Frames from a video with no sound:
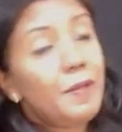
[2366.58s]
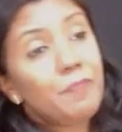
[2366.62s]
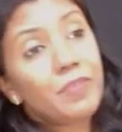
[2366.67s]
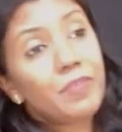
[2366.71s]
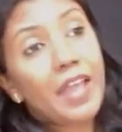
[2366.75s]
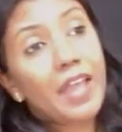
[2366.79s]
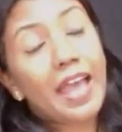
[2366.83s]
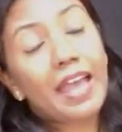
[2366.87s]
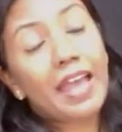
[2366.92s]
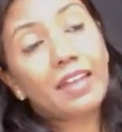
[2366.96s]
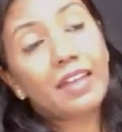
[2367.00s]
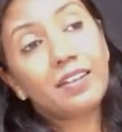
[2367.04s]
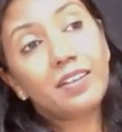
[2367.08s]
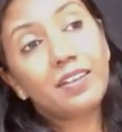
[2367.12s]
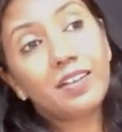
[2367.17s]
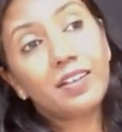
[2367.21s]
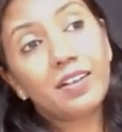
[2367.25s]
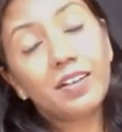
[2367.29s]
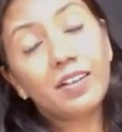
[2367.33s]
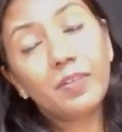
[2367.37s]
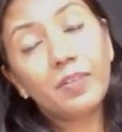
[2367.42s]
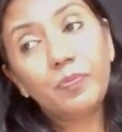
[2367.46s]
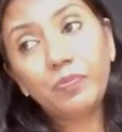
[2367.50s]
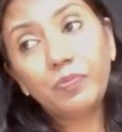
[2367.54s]
and
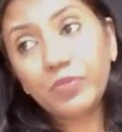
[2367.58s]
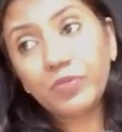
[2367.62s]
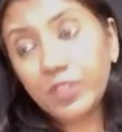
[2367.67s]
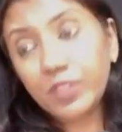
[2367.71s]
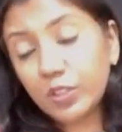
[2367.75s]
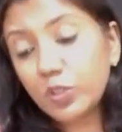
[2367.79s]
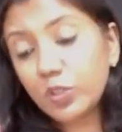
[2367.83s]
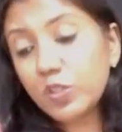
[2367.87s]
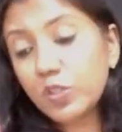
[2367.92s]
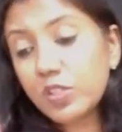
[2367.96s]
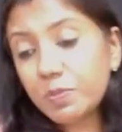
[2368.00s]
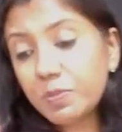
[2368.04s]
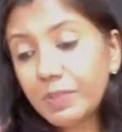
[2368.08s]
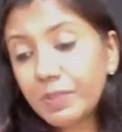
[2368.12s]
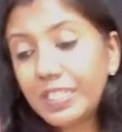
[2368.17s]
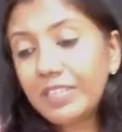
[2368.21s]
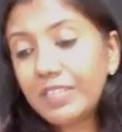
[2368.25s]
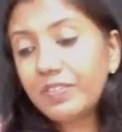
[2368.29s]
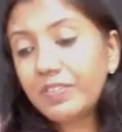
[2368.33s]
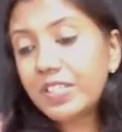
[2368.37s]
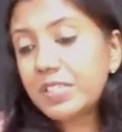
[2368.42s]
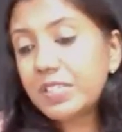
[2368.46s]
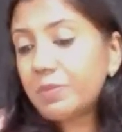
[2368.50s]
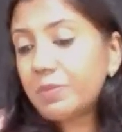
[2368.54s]
uh, those
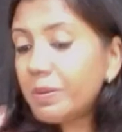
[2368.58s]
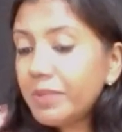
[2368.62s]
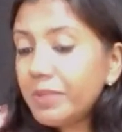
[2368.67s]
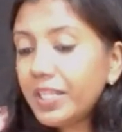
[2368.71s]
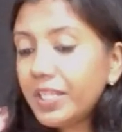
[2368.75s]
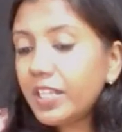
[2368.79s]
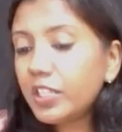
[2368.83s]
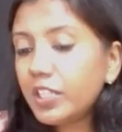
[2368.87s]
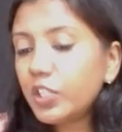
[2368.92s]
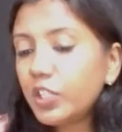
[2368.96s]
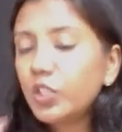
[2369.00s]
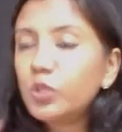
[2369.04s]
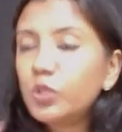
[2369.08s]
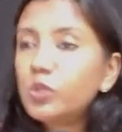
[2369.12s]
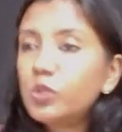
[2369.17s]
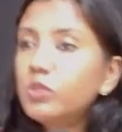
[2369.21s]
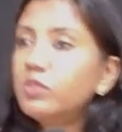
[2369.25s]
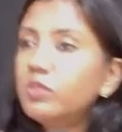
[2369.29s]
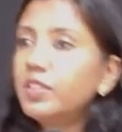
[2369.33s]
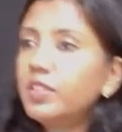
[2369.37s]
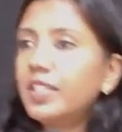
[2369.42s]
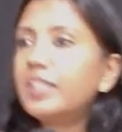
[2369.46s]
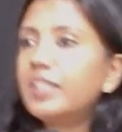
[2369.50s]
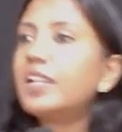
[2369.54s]
believers maybe they're new
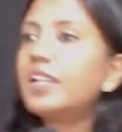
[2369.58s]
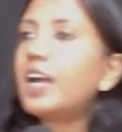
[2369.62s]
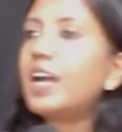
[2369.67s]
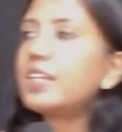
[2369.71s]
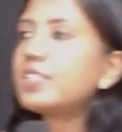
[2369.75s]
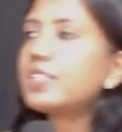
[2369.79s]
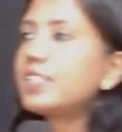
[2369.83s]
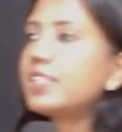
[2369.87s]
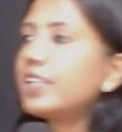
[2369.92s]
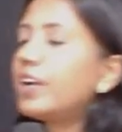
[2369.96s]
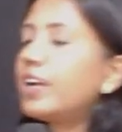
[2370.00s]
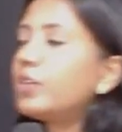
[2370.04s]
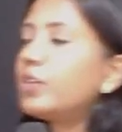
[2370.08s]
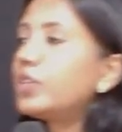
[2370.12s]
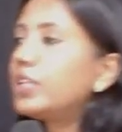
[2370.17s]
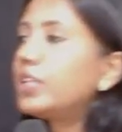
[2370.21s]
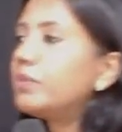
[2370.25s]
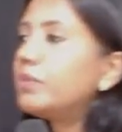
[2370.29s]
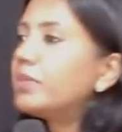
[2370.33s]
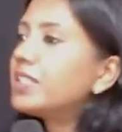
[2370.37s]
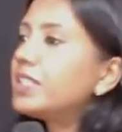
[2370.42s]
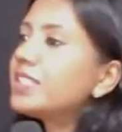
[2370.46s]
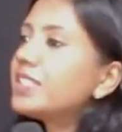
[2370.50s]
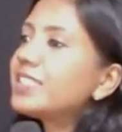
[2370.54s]
in casting out
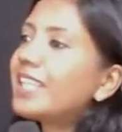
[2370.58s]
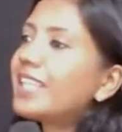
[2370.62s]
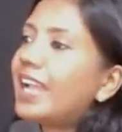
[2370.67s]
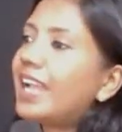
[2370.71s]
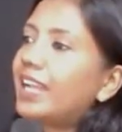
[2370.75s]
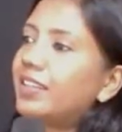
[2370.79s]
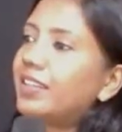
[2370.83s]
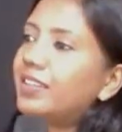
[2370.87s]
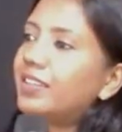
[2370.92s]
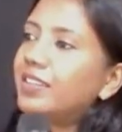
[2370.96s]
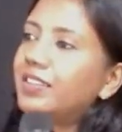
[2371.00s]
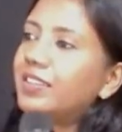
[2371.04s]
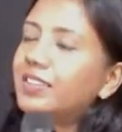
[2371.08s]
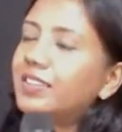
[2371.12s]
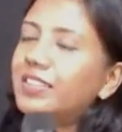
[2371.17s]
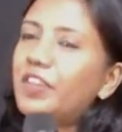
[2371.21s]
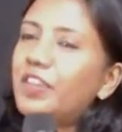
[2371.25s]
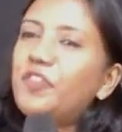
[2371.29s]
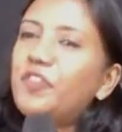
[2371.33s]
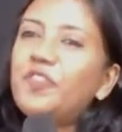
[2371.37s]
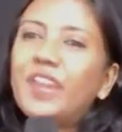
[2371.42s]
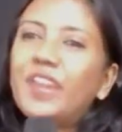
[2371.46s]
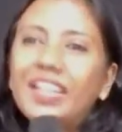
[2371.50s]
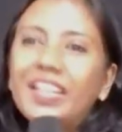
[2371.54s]
demons and uh, their
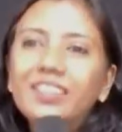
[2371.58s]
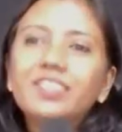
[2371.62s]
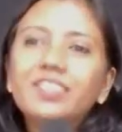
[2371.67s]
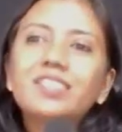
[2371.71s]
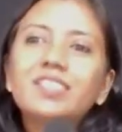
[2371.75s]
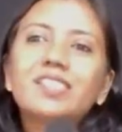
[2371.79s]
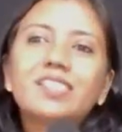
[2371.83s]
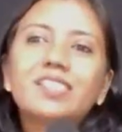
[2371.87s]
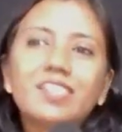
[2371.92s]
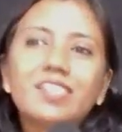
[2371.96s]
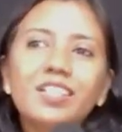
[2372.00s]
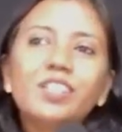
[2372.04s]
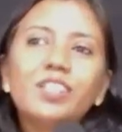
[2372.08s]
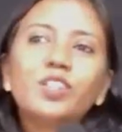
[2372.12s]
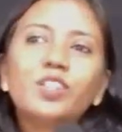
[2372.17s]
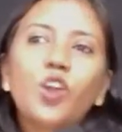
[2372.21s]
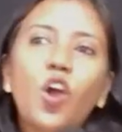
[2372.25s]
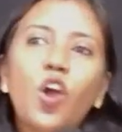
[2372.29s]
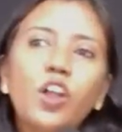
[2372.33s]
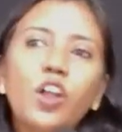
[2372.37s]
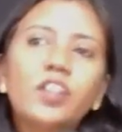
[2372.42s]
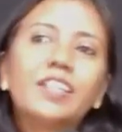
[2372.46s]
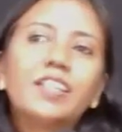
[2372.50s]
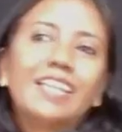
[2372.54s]
faith is still
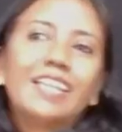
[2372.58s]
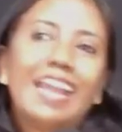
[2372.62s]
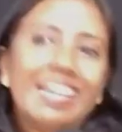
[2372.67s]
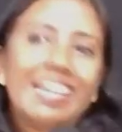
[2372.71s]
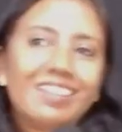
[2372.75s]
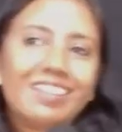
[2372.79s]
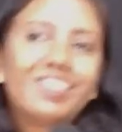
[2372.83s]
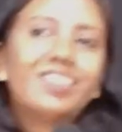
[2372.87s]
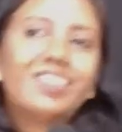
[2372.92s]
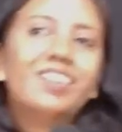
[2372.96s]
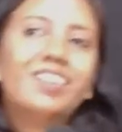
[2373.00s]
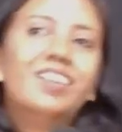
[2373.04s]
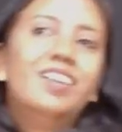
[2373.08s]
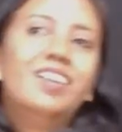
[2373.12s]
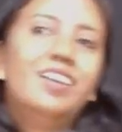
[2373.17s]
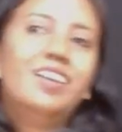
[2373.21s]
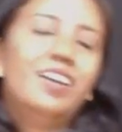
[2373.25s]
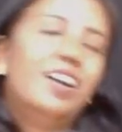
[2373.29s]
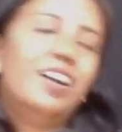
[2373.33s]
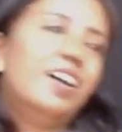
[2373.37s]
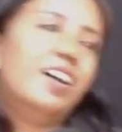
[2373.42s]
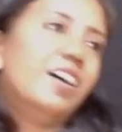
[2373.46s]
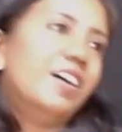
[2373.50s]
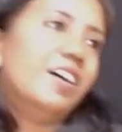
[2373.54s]
not yet
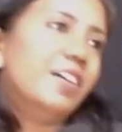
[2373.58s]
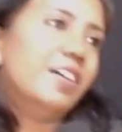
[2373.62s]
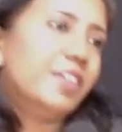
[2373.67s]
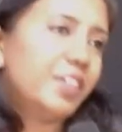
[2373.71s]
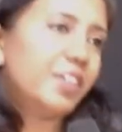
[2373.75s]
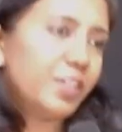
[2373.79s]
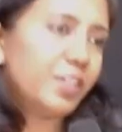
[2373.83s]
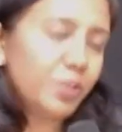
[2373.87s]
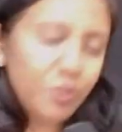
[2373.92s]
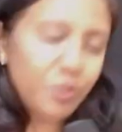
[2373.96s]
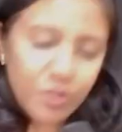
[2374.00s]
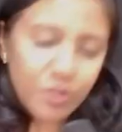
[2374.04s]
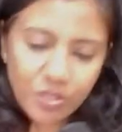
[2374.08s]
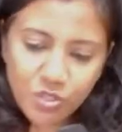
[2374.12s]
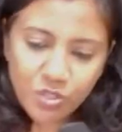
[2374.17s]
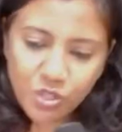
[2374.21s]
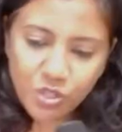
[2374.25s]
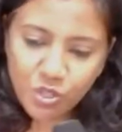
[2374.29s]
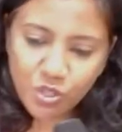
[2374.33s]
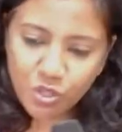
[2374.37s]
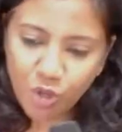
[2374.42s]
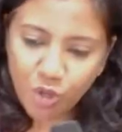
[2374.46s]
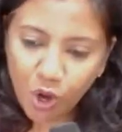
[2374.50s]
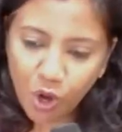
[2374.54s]
uh, you know
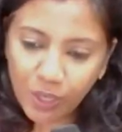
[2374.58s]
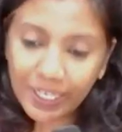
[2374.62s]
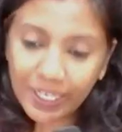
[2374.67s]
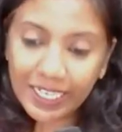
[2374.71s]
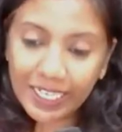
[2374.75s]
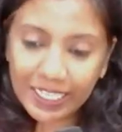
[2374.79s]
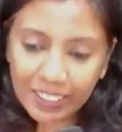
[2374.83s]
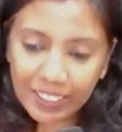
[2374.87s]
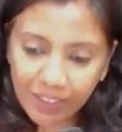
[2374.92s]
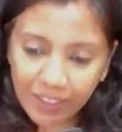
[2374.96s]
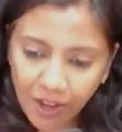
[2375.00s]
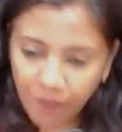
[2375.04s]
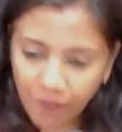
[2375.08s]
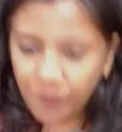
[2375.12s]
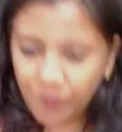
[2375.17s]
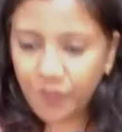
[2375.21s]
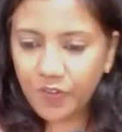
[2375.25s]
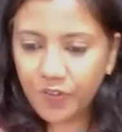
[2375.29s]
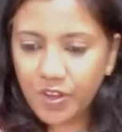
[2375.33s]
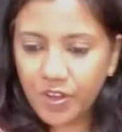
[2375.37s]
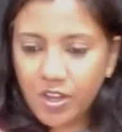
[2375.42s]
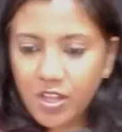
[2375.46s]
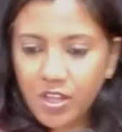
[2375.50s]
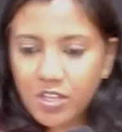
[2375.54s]
strong
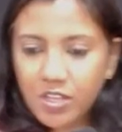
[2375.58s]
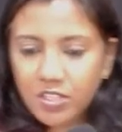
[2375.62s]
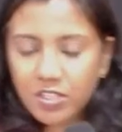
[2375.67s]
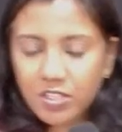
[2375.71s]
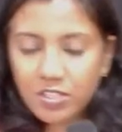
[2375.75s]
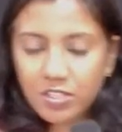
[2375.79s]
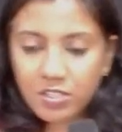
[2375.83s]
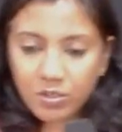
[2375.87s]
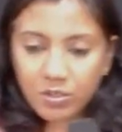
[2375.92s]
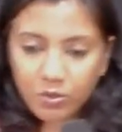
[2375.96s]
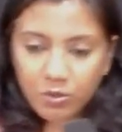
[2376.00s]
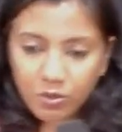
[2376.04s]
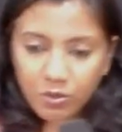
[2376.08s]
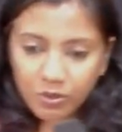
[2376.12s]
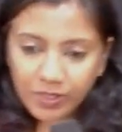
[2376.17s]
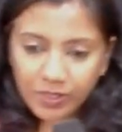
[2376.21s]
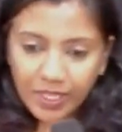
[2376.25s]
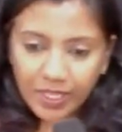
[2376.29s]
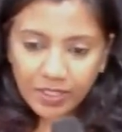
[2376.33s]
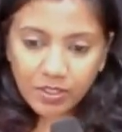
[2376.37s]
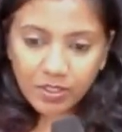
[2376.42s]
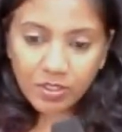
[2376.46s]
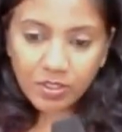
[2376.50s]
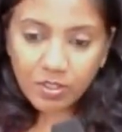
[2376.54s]
enough so
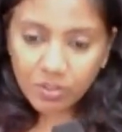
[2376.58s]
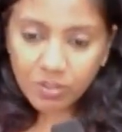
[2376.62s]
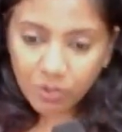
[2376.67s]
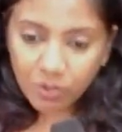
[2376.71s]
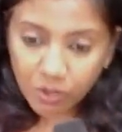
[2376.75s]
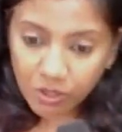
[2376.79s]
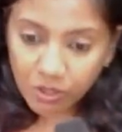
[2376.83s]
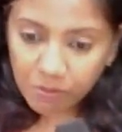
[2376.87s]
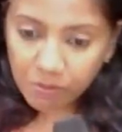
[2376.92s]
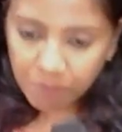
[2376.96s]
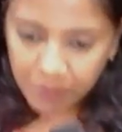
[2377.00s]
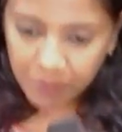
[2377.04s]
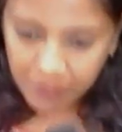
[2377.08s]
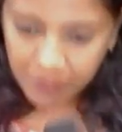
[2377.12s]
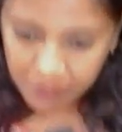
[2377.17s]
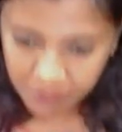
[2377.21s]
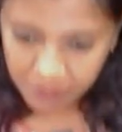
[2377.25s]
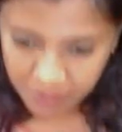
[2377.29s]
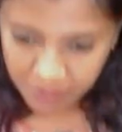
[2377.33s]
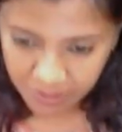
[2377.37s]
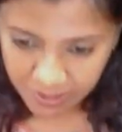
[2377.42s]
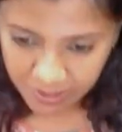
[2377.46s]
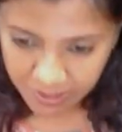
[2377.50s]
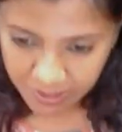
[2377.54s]
that could be
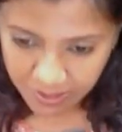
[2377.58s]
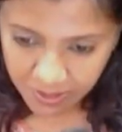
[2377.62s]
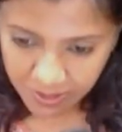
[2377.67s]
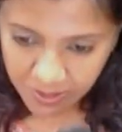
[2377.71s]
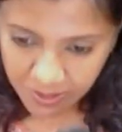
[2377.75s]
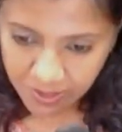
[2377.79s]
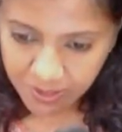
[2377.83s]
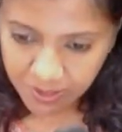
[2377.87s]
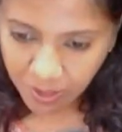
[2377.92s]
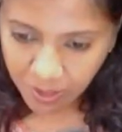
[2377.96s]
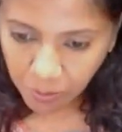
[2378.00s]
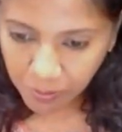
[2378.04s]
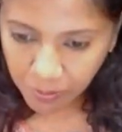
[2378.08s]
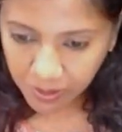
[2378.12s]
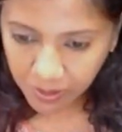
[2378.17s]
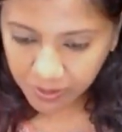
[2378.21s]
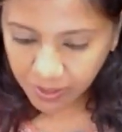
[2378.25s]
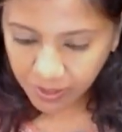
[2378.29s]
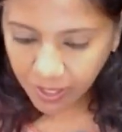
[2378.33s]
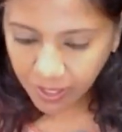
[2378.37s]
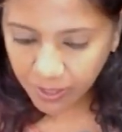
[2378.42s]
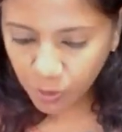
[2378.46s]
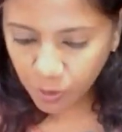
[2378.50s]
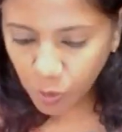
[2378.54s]
the reason
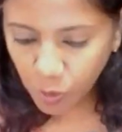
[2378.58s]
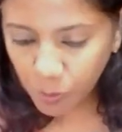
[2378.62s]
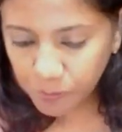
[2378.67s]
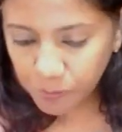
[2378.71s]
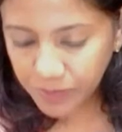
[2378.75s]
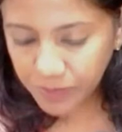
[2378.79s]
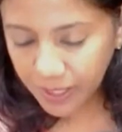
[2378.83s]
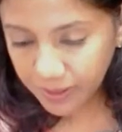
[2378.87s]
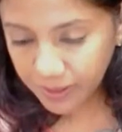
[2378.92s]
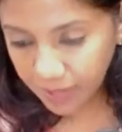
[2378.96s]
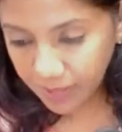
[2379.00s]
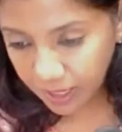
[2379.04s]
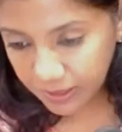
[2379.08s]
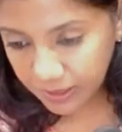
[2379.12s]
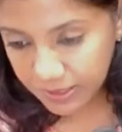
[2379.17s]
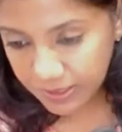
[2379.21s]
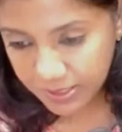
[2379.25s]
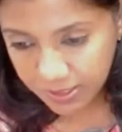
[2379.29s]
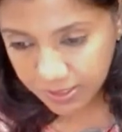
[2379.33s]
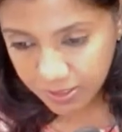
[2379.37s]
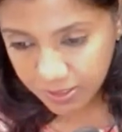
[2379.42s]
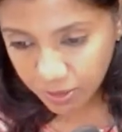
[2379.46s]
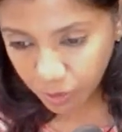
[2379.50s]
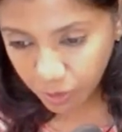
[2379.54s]
Saubhagya i hope that
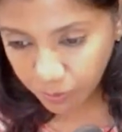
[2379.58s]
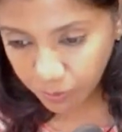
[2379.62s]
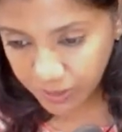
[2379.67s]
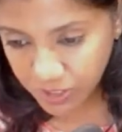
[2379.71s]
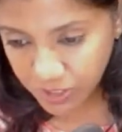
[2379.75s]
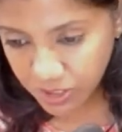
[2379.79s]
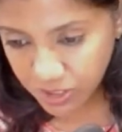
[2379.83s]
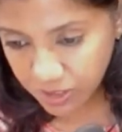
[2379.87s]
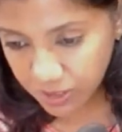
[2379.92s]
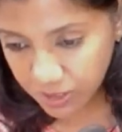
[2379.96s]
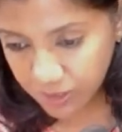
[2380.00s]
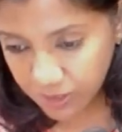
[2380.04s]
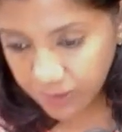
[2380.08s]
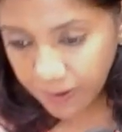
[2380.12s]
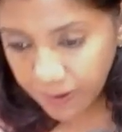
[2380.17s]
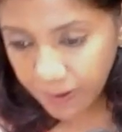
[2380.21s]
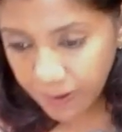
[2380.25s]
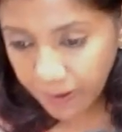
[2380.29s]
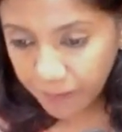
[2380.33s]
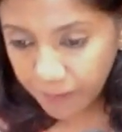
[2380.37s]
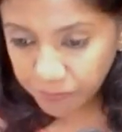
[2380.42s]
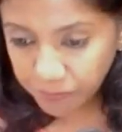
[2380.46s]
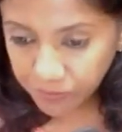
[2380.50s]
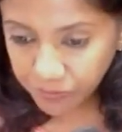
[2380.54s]
answers your question
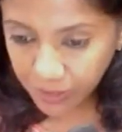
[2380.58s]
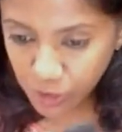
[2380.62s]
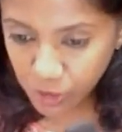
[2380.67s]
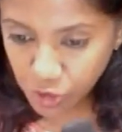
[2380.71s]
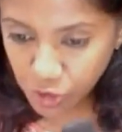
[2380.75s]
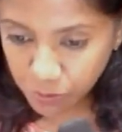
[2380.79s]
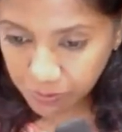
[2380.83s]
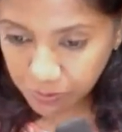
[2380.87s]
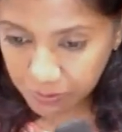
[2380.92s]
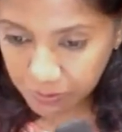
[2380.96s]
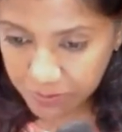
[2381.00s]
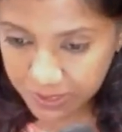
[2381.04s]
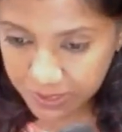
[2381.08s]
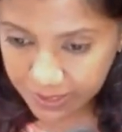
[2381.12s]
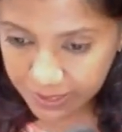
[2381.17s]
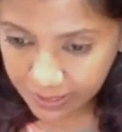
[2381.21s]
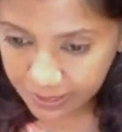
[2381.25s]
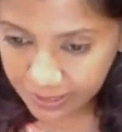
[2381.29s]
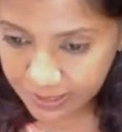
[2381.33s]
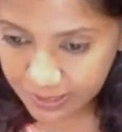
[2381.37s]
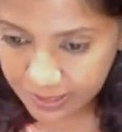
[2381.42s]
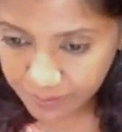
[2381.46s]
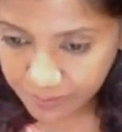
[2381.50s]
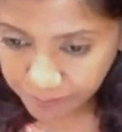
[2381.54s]
and shubham
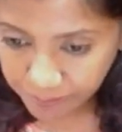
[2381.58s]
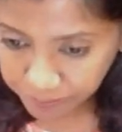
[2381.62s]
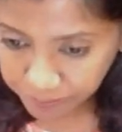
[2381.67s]
says